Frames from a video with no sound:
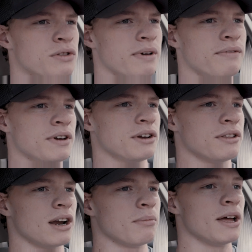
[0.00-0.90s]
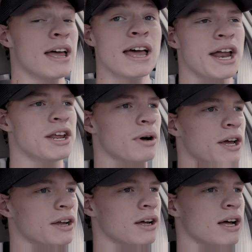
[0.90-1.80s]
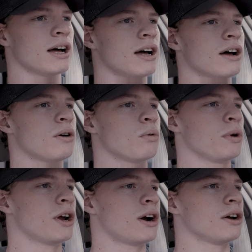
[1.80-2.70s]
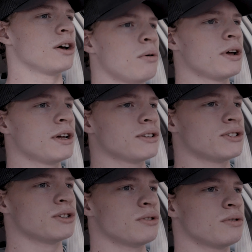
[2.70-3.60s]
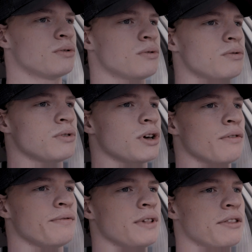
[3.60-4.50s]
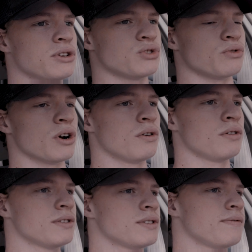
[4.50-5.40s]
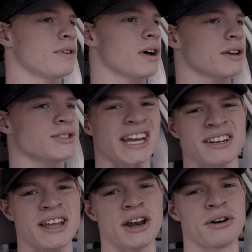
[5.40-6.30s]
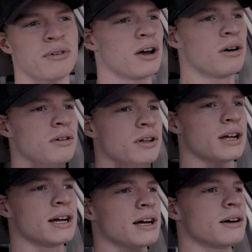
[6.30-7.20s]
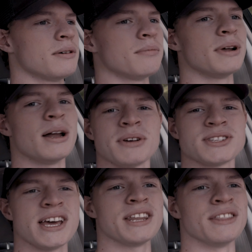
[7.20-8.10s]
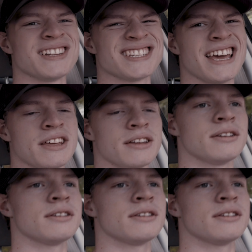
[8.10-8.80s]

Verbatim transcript: with my finger there, but anyway, uh, we are going to go fly this drone, uh, second day in a row, um, and I'm excited. Let's get it.